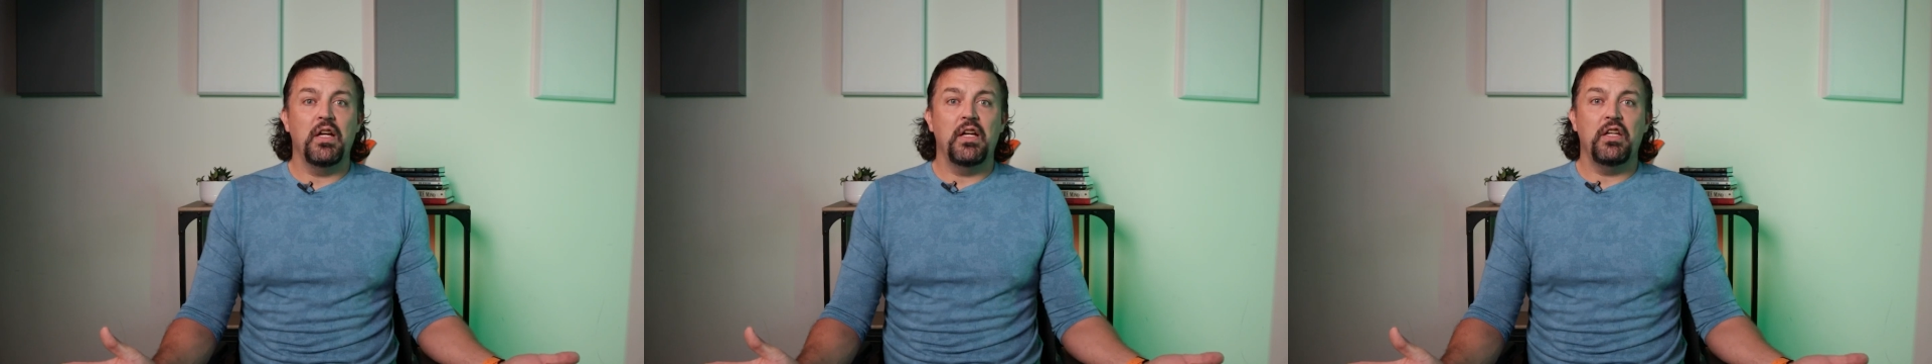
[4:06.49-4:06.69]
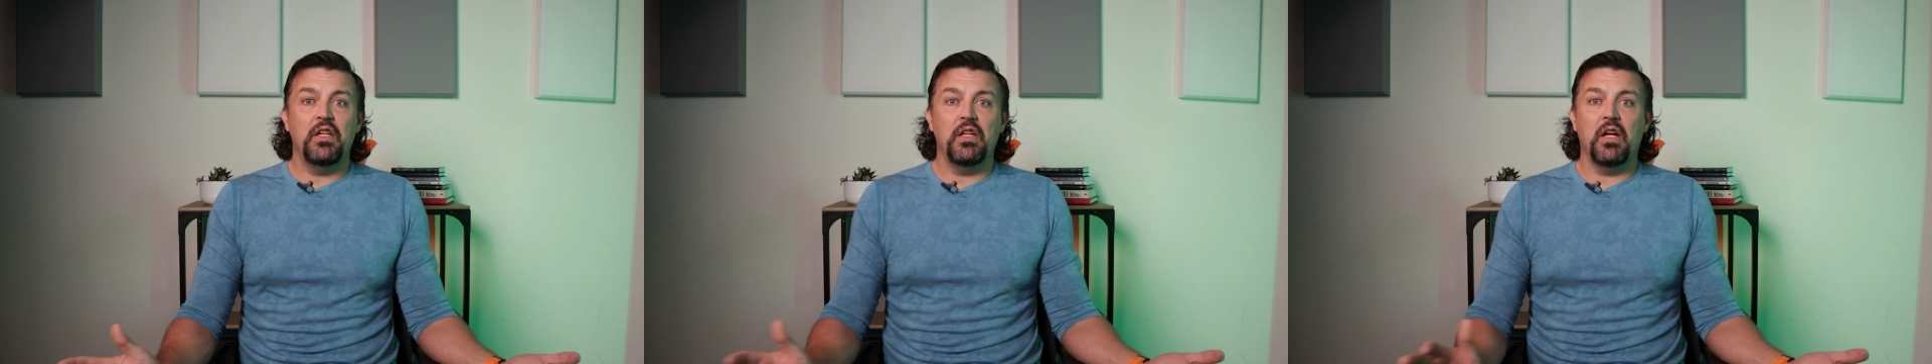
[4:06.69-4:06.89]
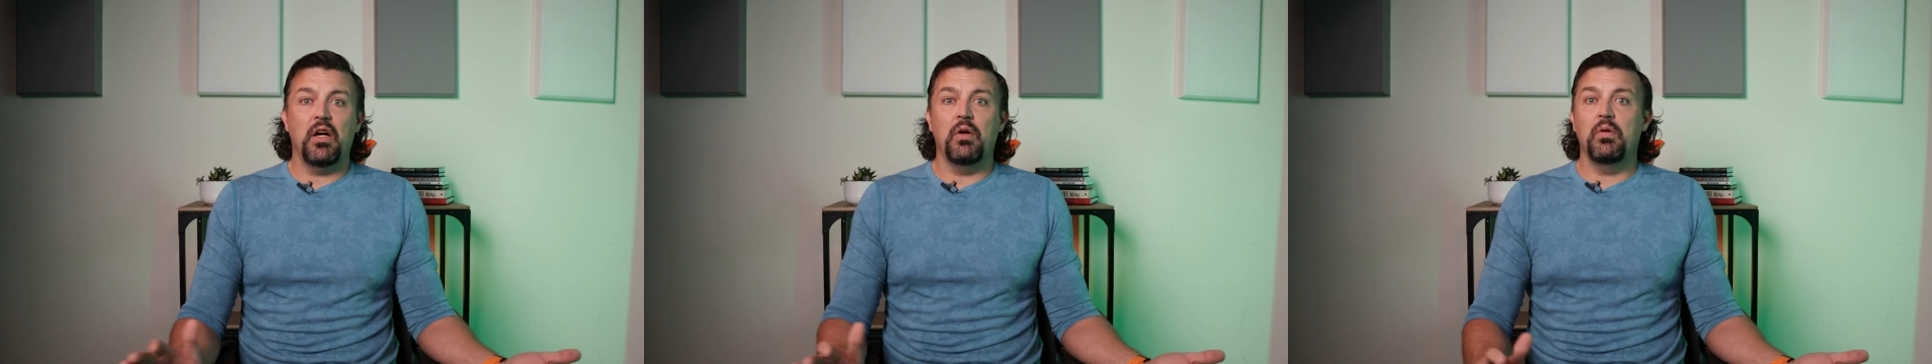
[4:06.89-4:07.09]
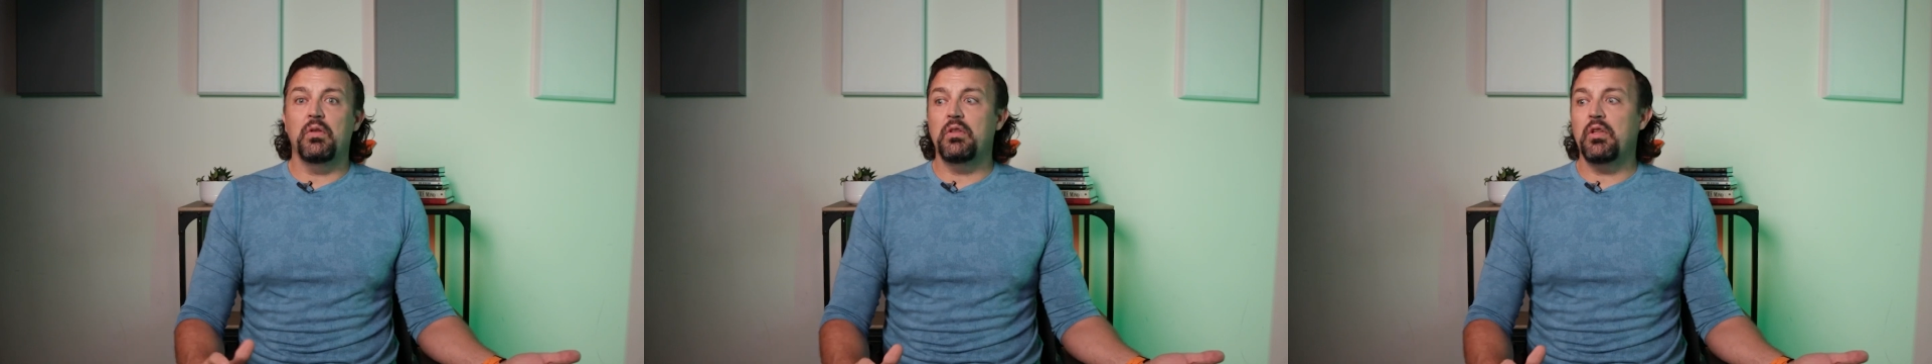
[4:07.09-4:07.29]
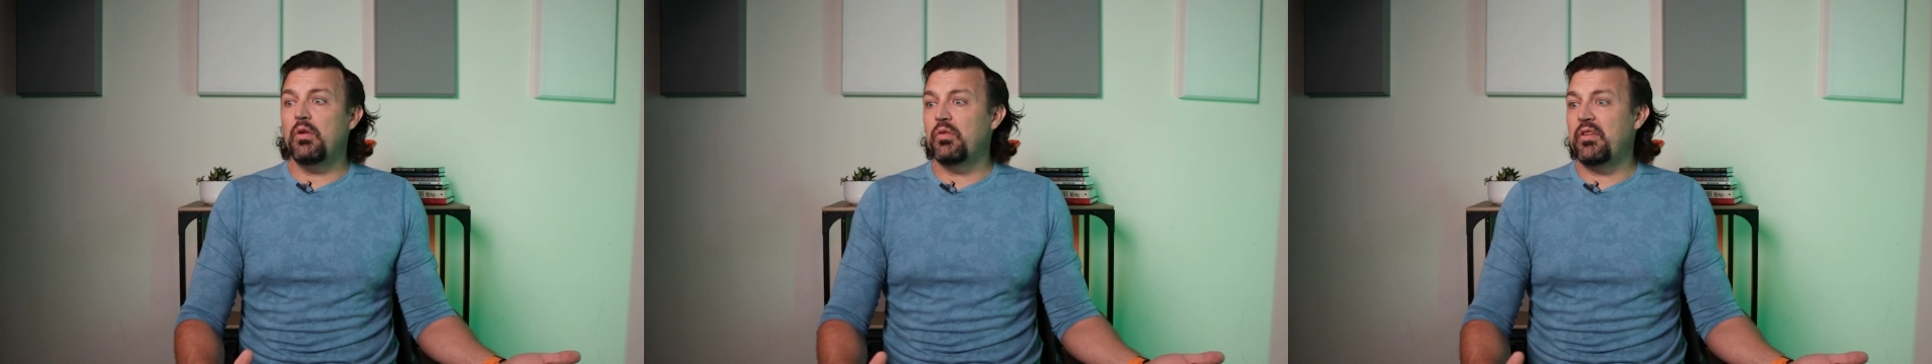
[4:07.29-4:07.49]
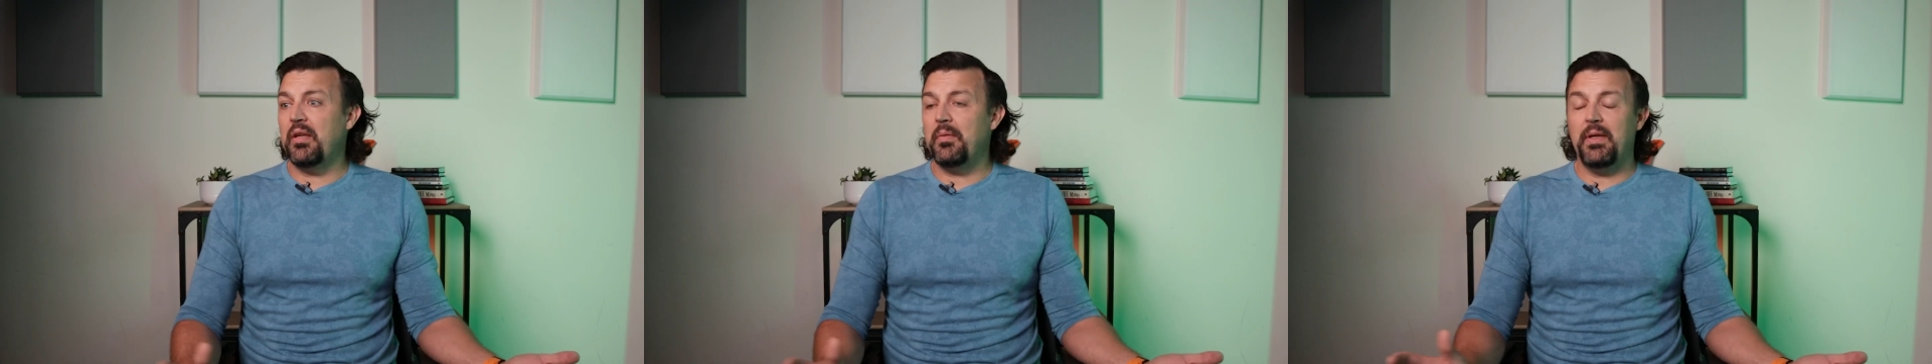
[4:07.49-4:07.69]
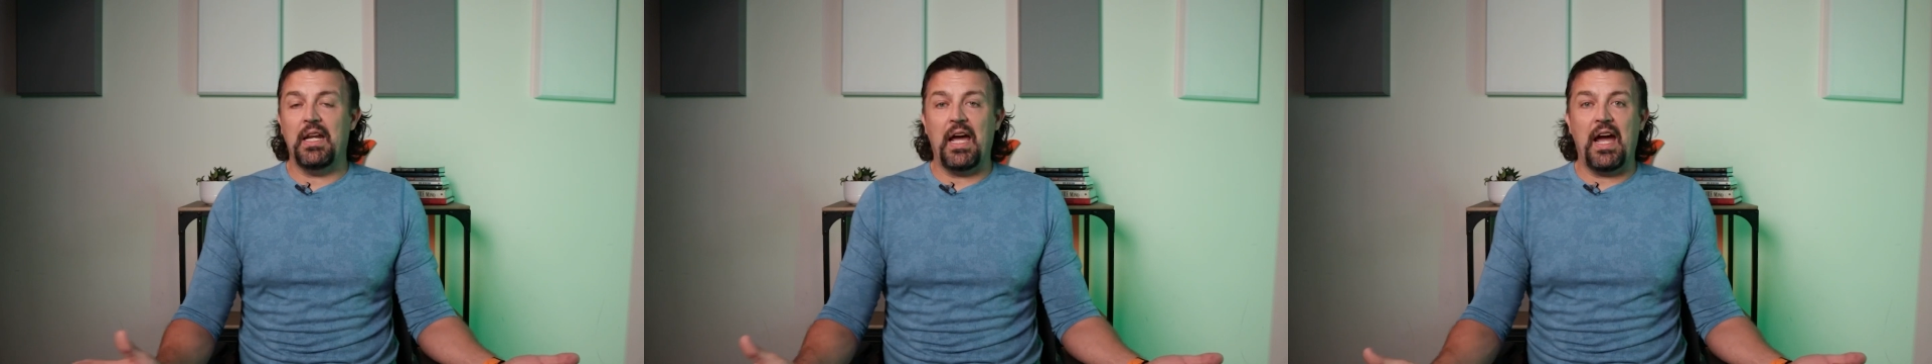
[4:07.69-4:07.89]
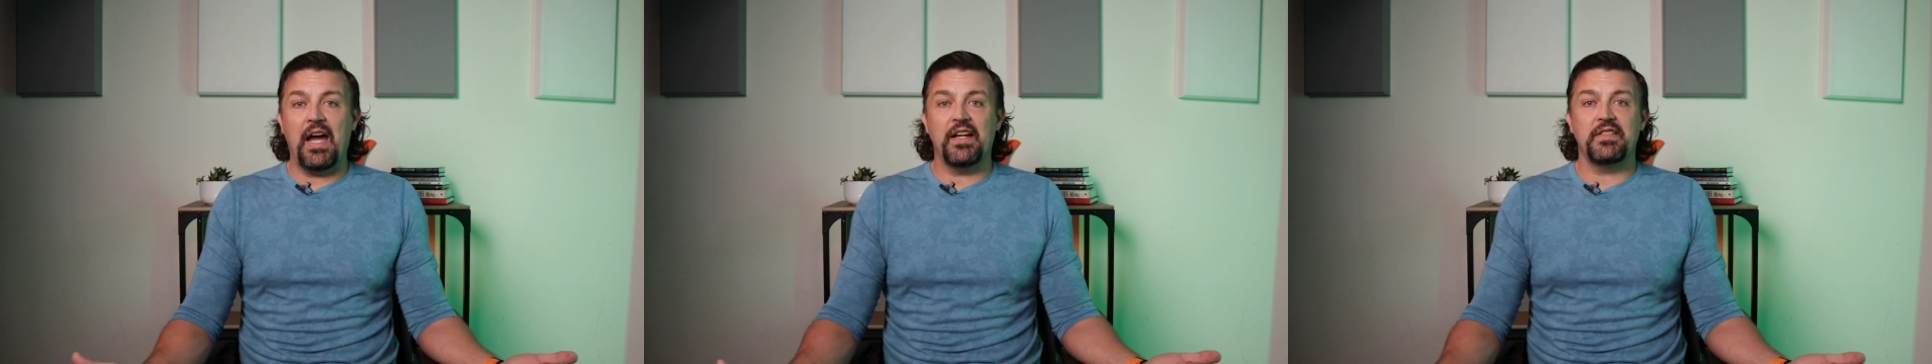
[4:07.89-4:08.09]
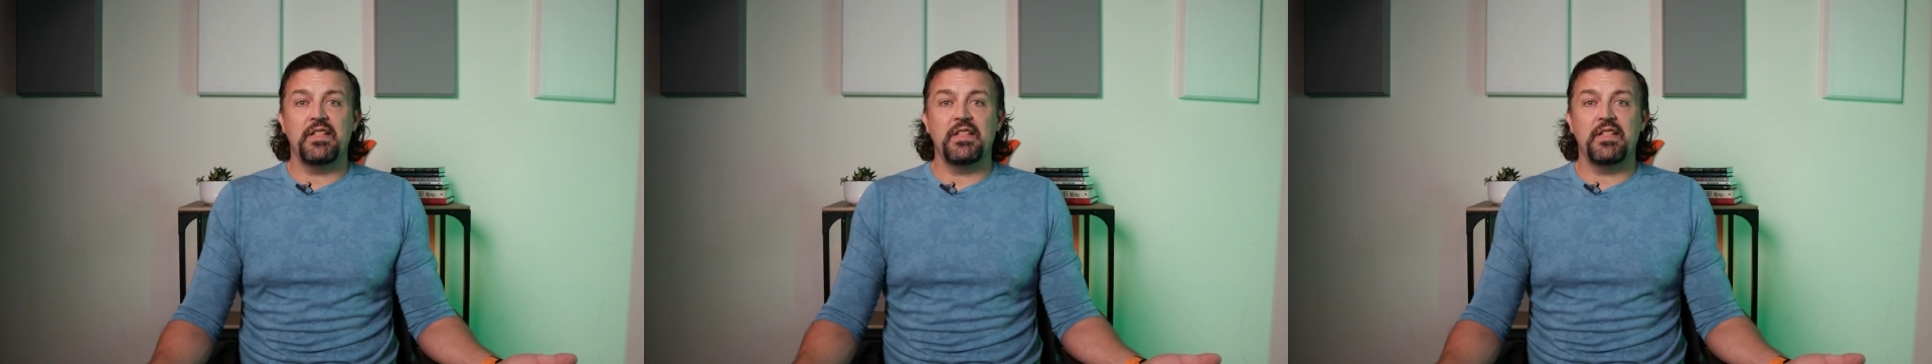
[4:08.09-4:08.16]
you know, little Timmy to ask,